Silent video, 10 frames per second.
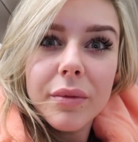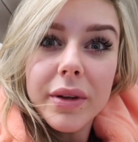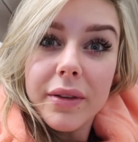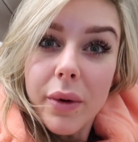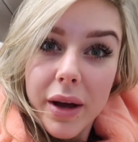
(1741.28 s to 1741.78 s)
but
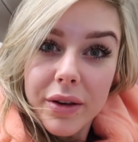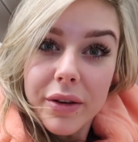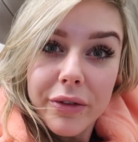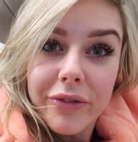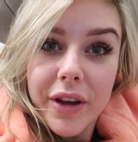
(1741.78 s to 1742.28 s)
it's quite a
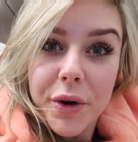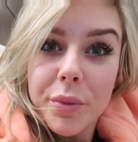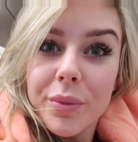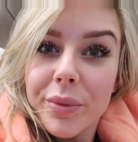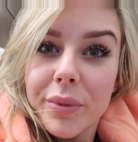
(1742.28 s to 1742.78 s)
good
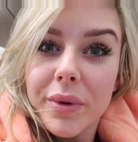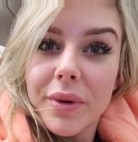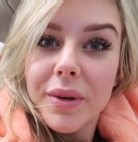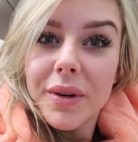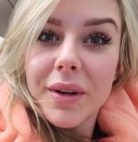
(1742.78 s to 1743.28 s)
film.
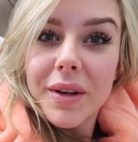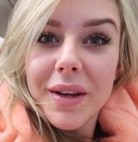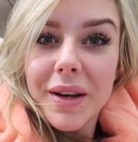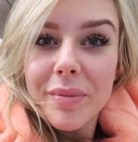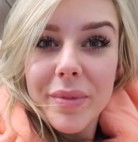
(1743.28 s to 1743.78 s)

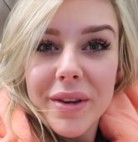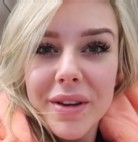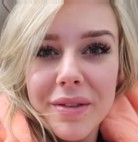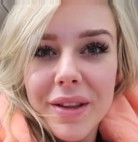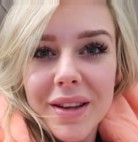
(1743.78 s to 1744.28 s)
But
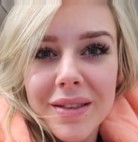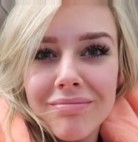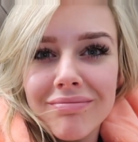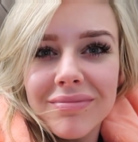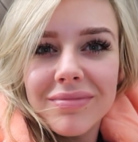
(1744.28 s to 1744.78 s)
you
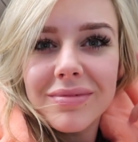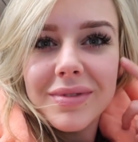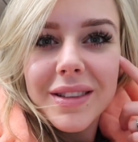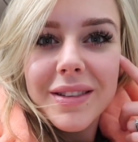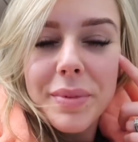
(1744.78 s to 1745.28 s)
think
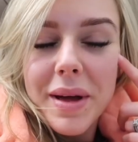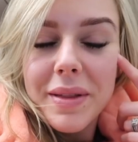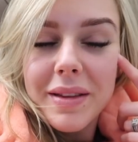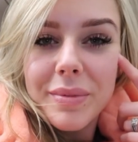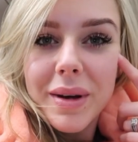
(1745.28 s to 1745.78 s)
you
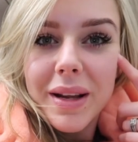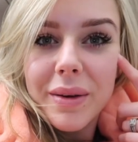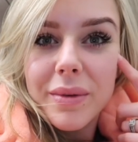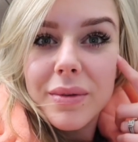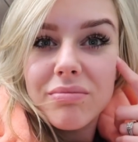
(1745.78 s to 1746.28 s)
spend this money,
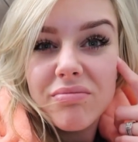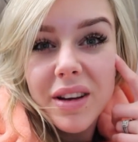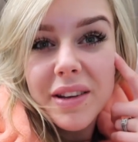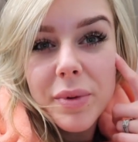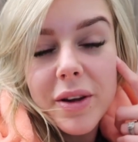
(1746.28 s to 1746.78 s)
well,
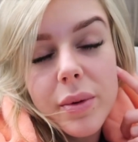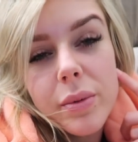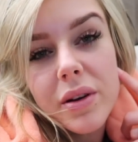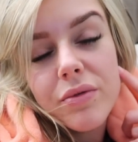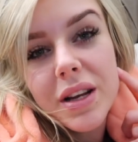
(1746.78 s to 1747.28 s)
I suppose
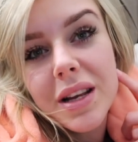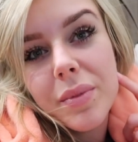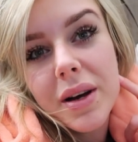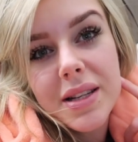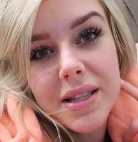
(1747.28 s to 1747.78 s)
people don't really
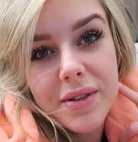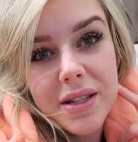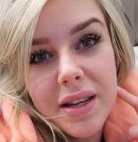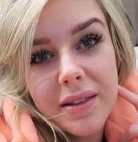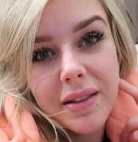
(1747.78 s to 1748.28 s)
buy
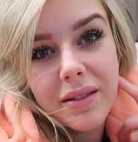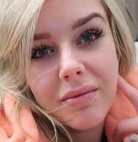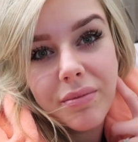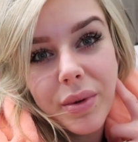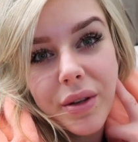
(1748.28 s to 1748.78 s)
DVDs and
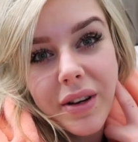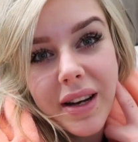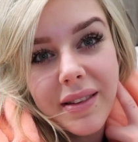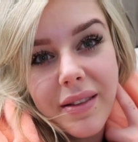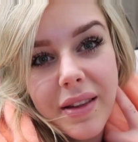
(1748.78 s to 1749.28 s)

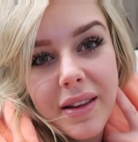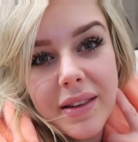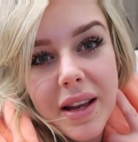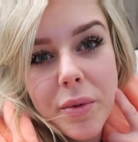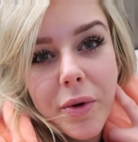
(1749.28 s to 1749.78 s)
Blu-rays and things
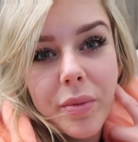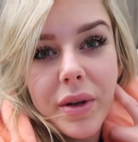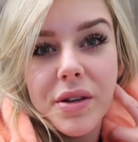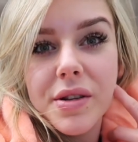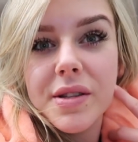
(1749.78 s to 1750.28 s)
anymore, but
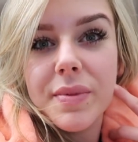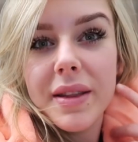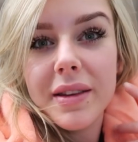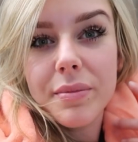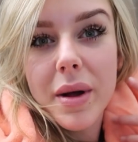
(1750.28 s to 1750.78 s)
you do
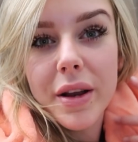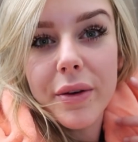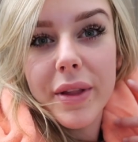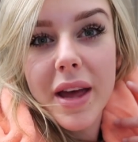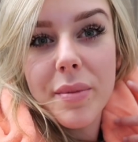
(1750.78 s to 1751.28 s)
spend this money
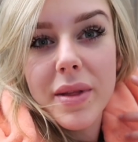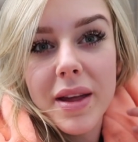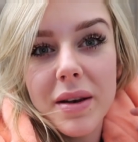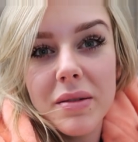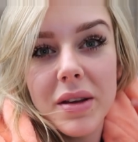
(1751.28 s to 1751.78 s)
on them and
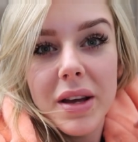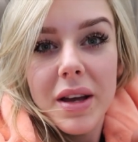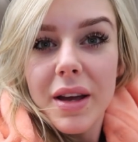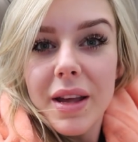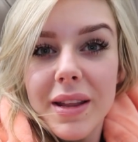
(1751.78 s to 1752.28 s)
then
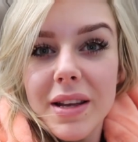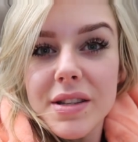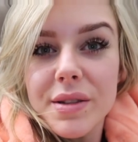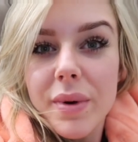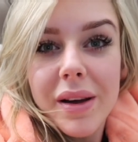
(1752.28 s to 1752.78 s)
they're
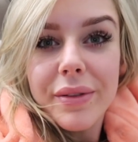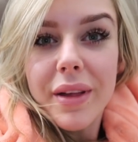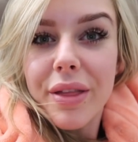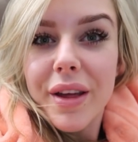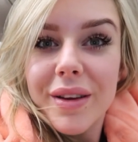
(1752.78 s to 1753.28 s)
just worth
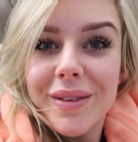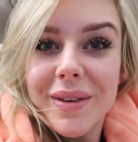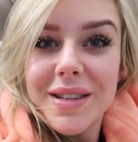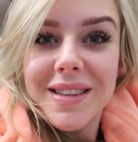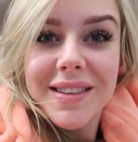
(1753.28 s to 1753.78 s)
nothing,
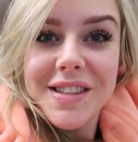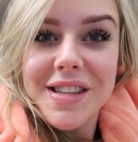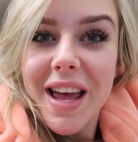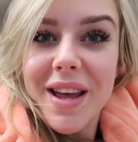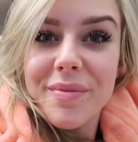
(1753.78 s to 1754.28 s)
which is a
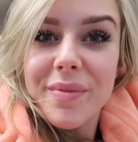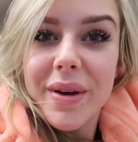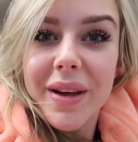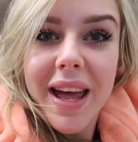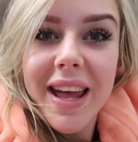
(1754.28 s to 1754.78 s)
shame.
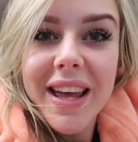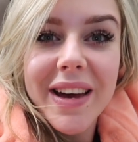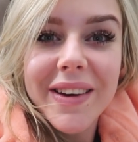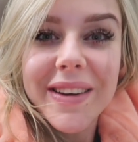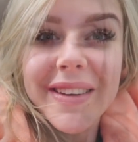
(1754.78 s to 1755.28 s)
But hey
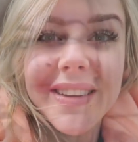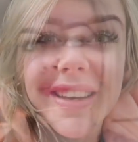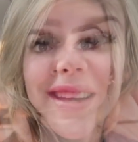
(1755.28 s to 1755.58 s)
ho.